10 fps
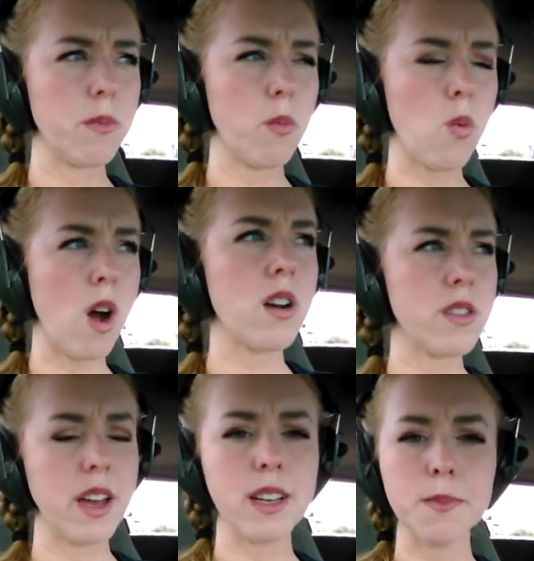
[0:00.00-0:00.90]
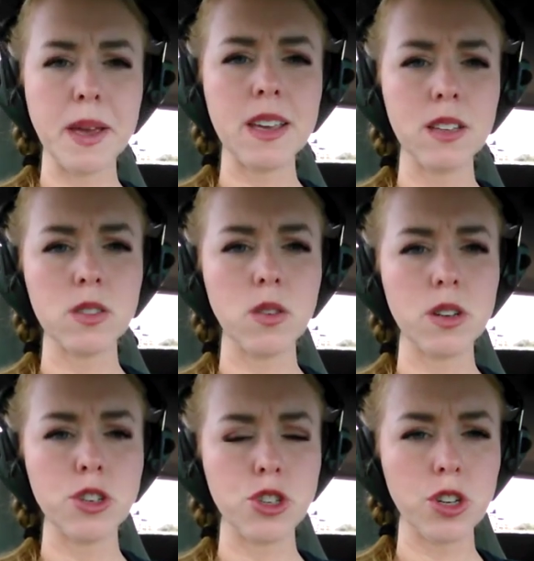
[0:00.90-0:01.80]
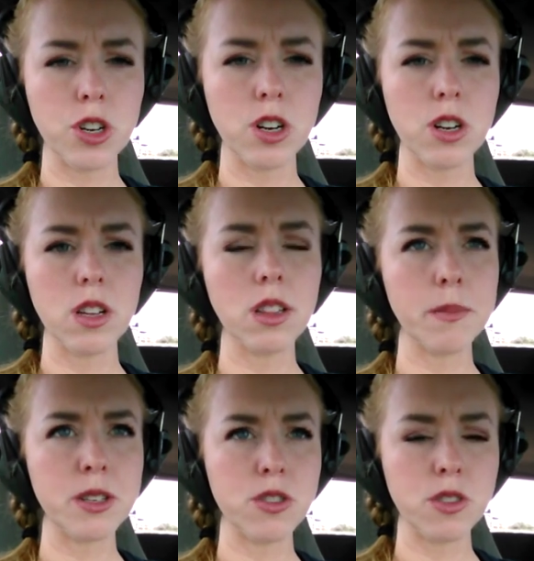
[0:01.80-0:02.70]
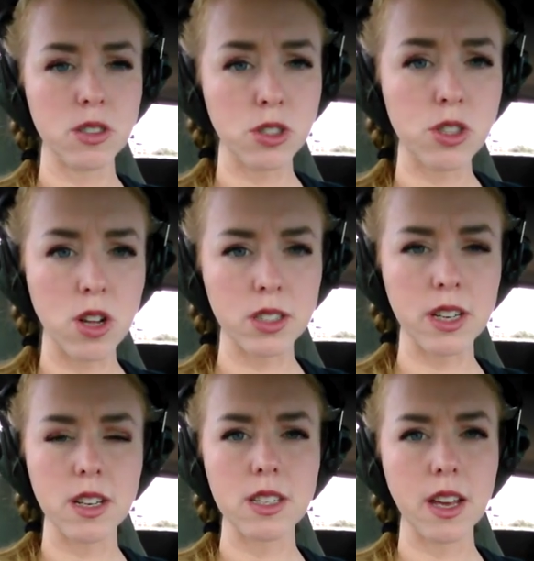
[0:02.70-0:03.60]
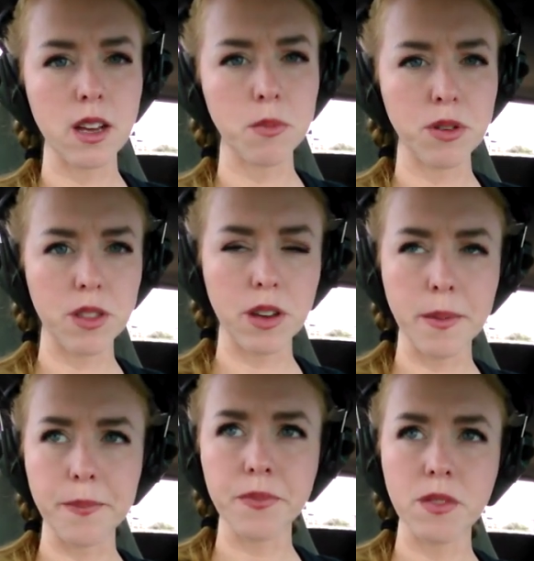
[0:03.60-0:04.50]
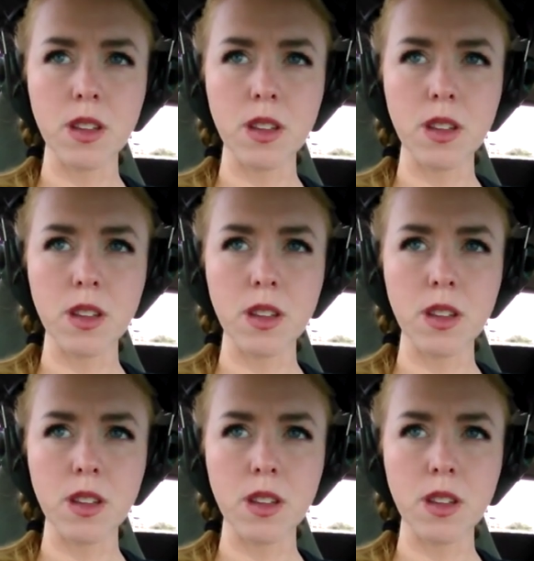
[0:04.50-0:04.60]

water that has baking soda, sugar, lemon juice, and salt in it to help with um,